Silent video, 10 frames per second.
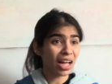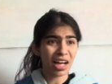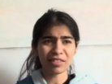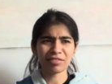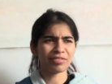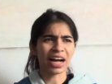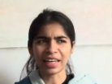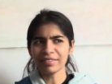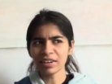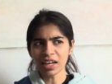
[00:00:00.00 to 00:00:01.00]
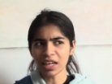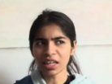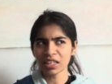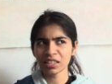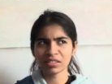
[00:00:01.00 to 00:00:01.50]
a
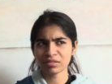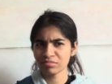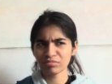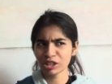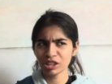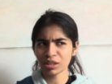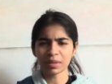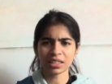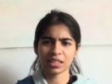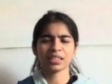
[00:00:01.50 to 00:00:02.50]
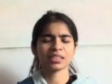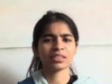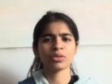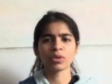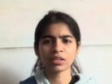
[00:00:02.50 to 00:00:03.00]
viva, which I'm guessing like it's
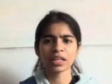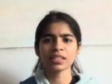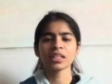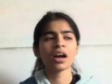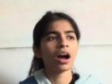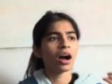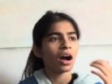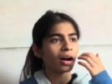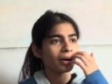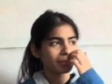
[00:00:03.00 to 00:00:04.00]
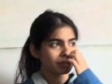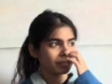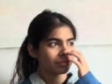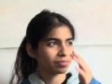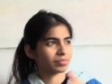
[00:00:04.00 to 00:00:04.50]
an oral test,
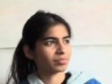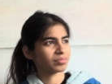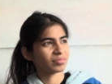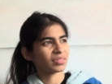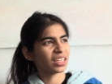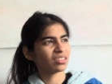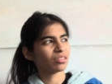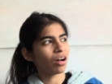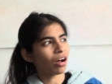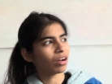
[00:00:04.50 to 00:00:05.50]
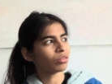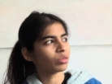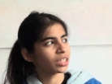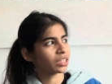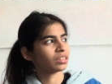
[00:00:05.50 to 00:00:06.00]
along
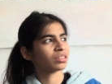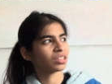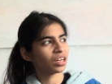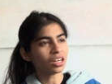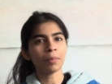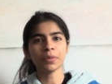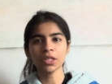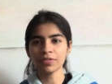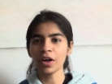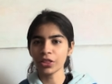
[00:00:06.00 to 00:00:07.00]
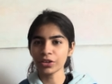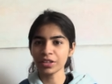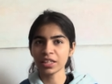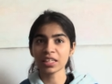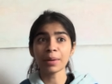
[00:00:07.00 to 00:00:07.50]
with a couple of other
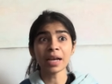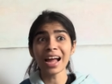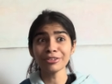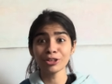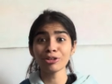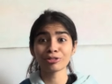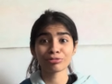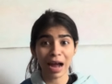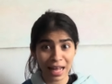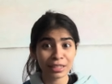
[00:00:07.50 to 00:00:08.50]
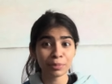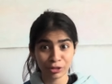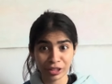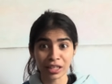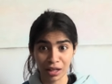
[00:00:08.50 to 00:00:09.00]
things. I mean, I chose
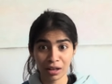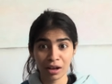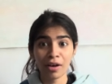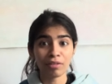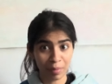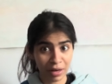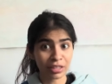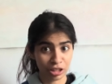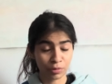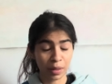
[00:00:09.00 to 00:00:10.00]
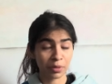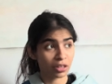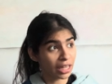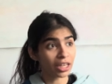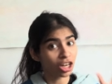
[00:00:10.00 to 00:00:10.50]
Rasputin for my research paper.
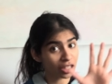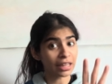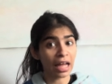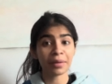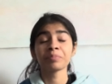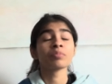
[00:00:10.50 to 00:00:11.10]
Like, girl, get that.